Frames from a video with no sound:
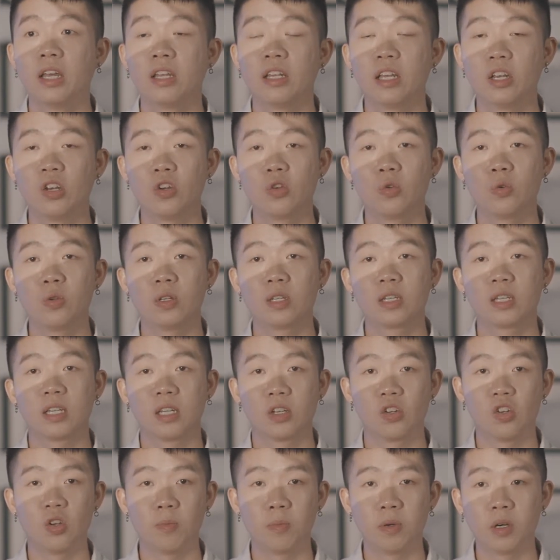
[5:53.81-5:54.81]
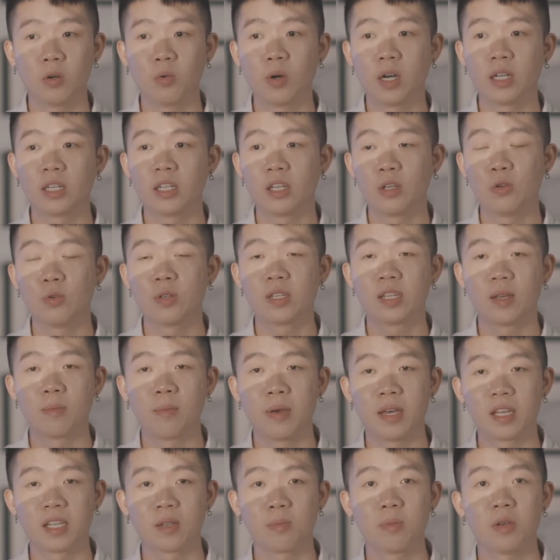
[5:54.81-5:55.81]
They choose the cheaper one, they use the
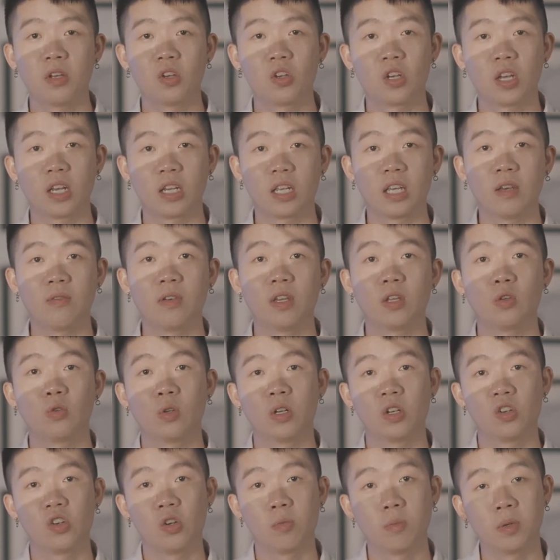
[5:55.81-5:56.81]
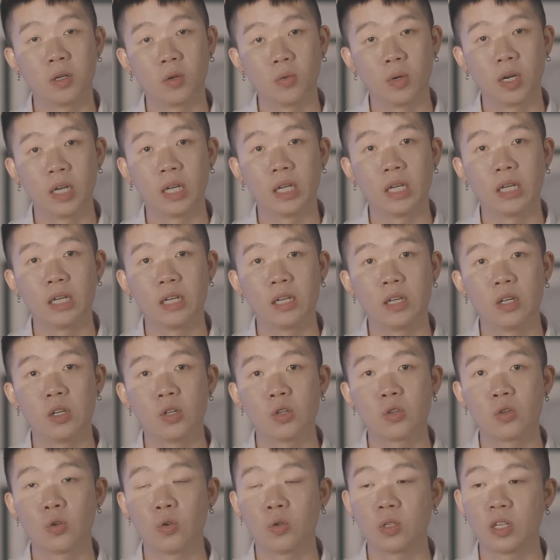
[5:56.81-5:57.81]
best pitch and give it to the cheaper one.
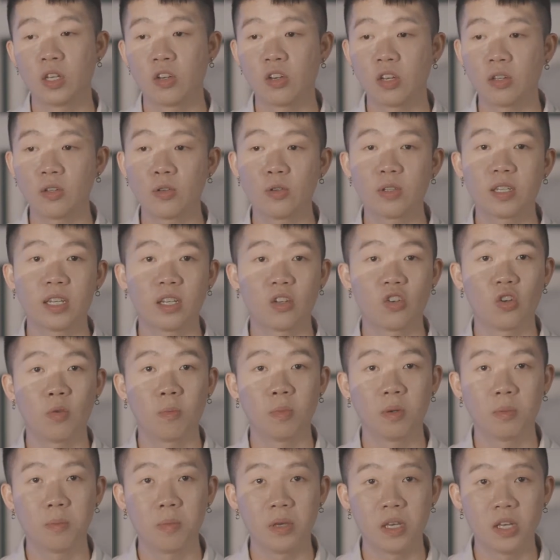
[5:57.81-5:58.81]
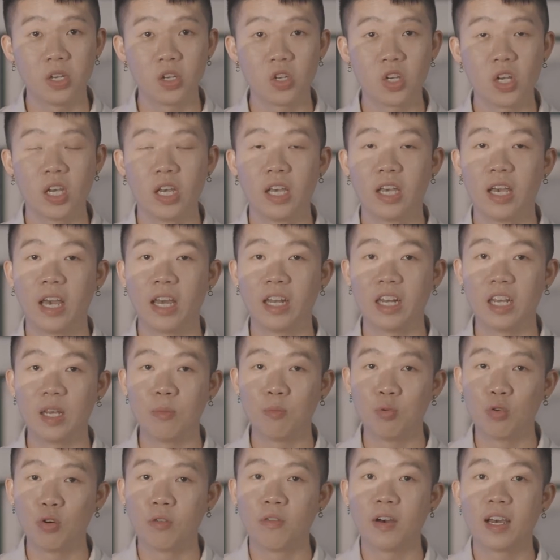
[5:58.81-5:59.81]
So they just use a cheaper pitch and
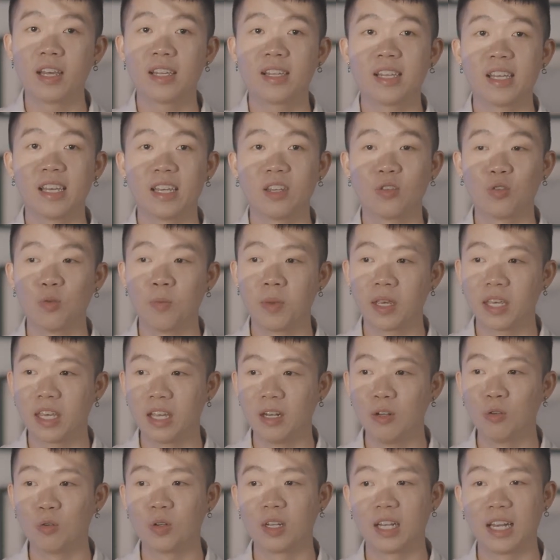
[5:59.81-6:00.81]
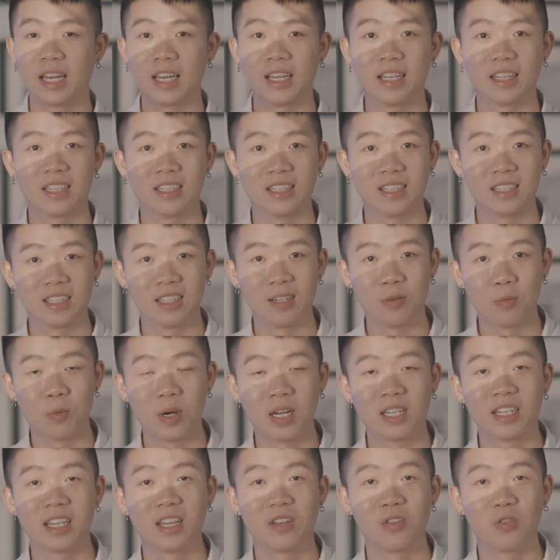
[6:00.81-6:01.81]
improvise it to make it look like the
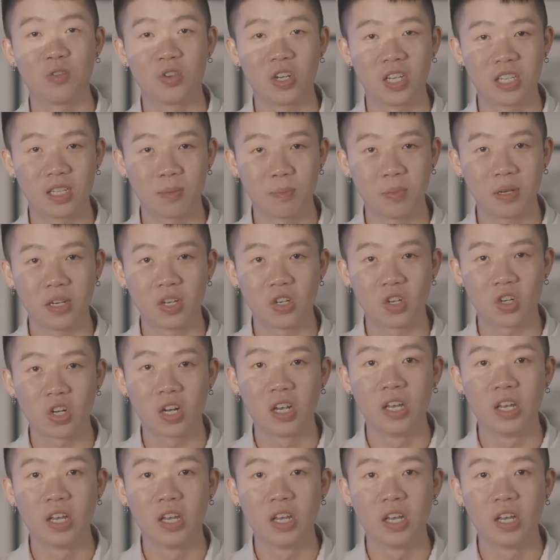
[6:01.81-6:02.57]
one that you just pitched.